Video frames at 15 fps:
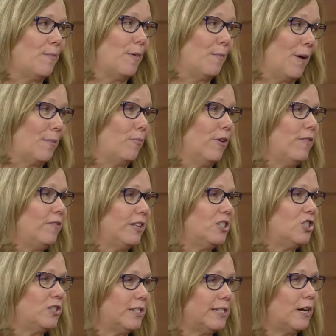and my privilege
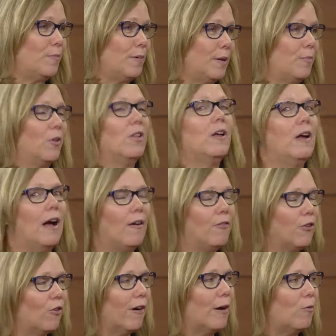to tell people of the
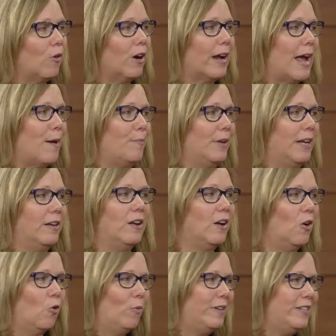great work happening.
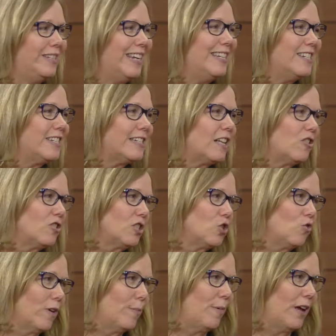We need to tell our
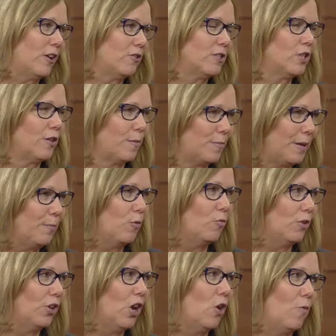story better so that people will
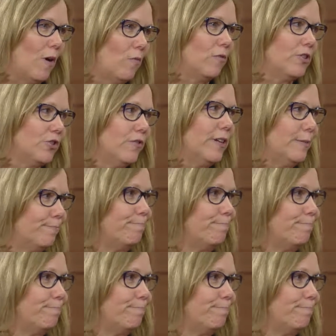know what we're doing.